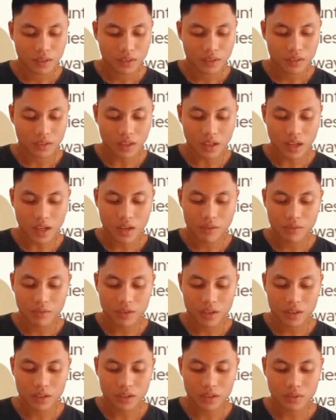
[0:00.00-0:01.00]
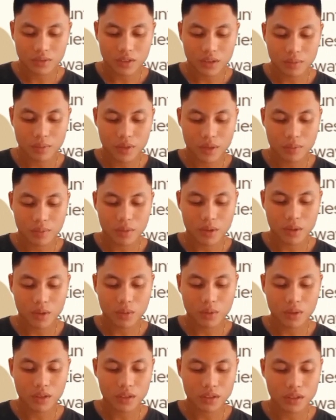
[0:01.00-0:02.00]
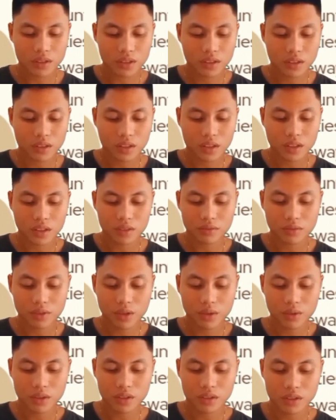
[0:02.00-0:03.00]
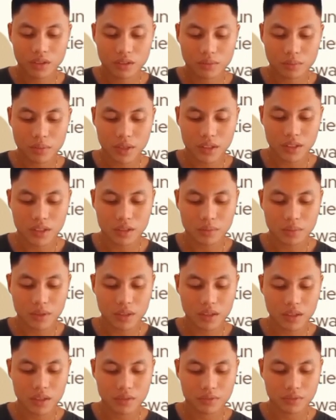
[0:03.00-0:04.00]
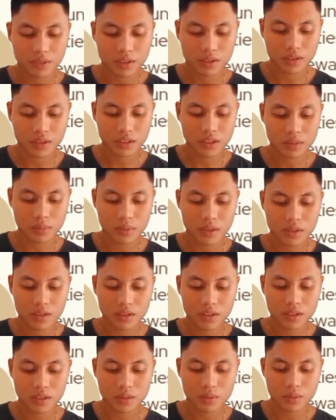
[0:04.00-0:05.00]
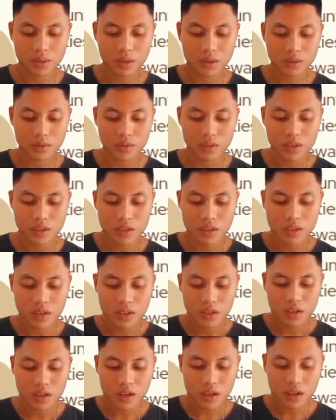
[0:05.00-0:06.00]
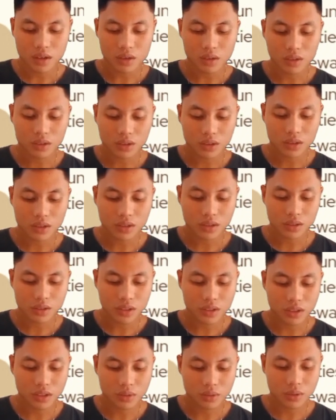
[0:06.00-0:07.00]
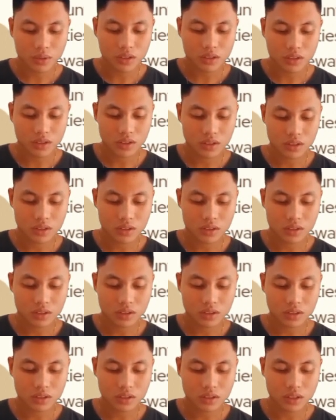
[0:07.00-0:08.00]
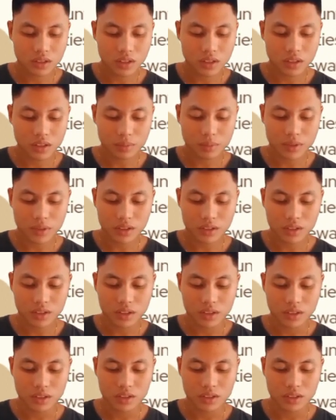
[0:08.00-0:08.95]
The lifeways of the people were greatly influenced by their belief in the spirit world, a culture trait which still persists.